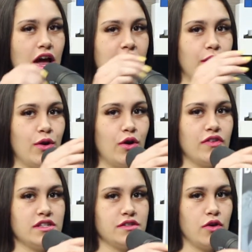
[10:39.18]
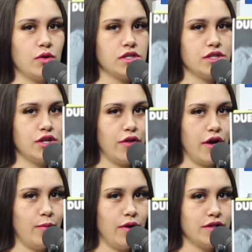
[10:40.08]
I don't know if it's focused on
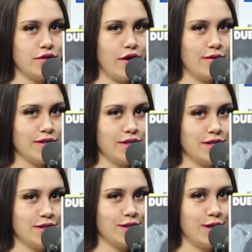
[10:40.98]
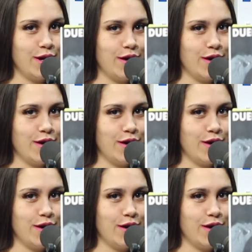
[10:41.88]
that, but there it is,